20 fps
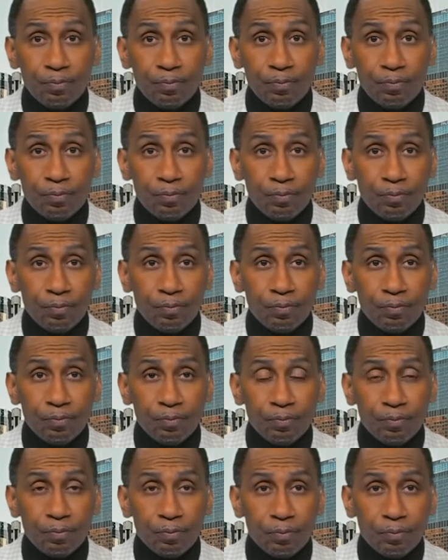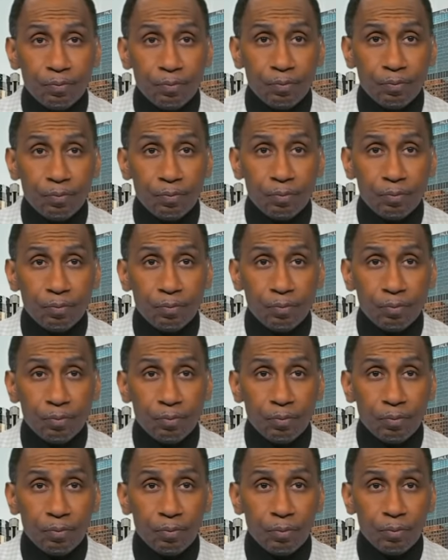
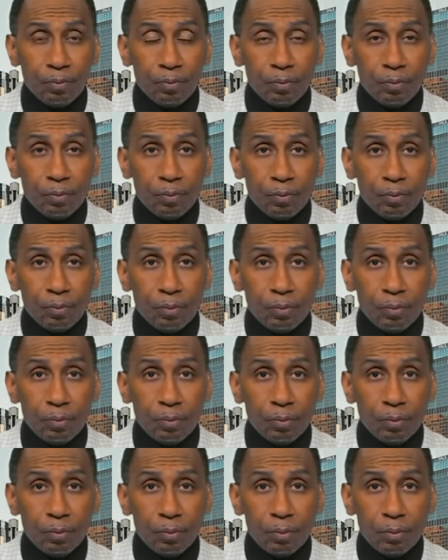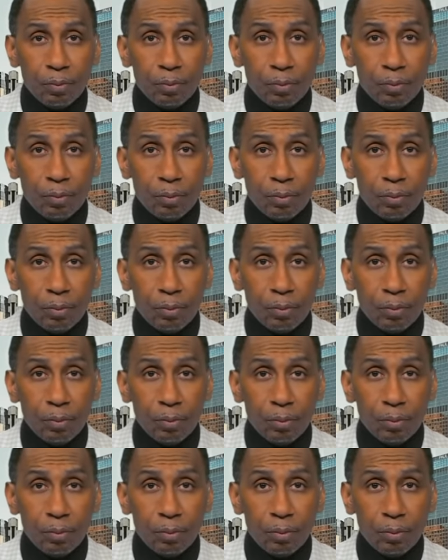
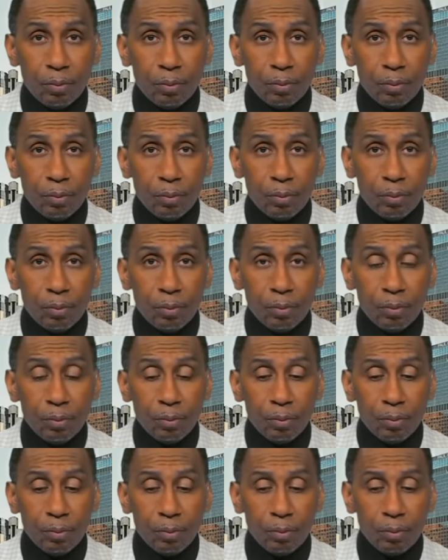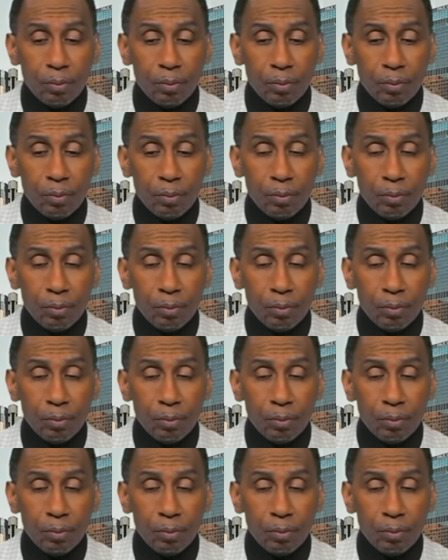The person shown says nothing.